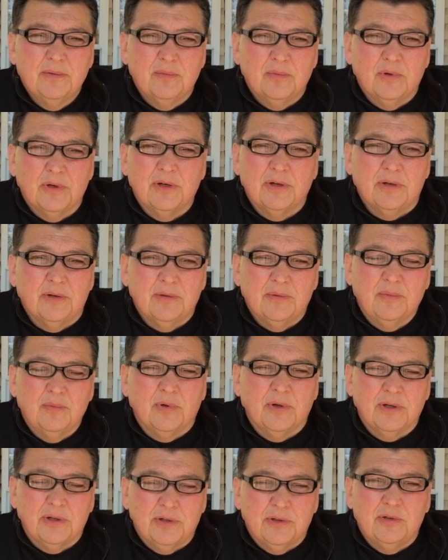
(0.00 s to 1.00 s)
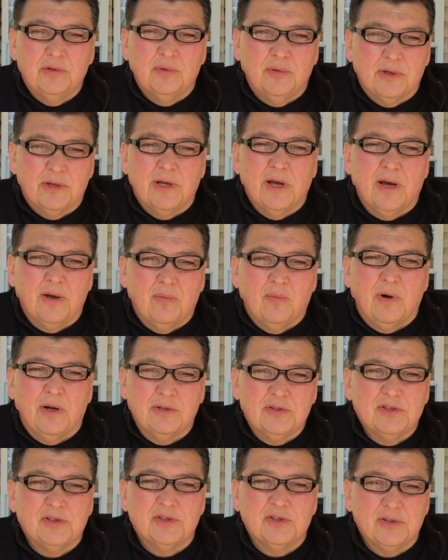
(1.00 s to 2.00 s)
We're gonna we're gonna do what God
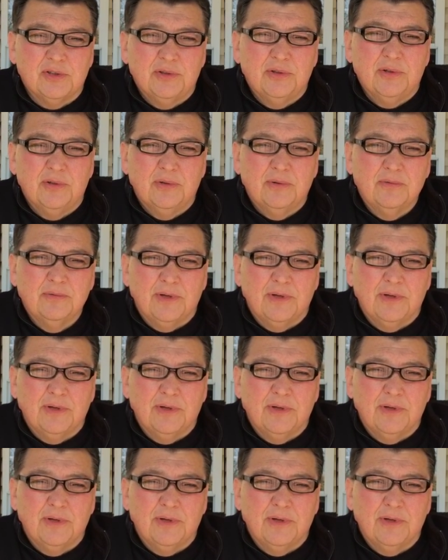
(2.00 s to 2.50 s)
wants us to do.